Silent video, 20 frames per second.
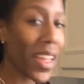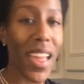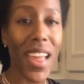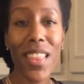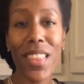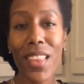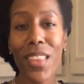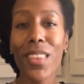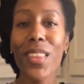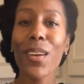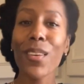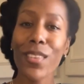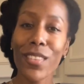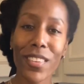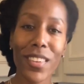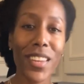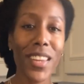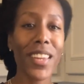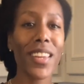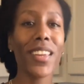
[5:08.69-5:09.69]
And then
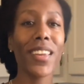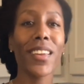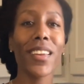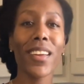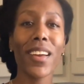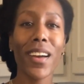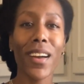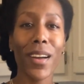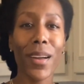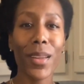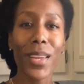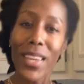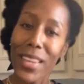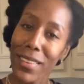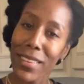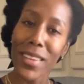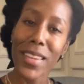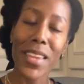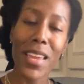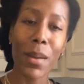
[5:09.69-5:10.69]
there's the
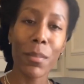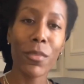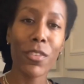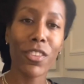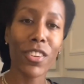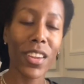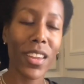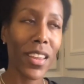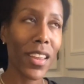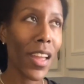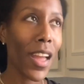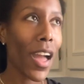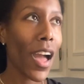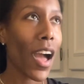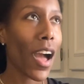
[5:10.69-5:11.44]
easy kimchi.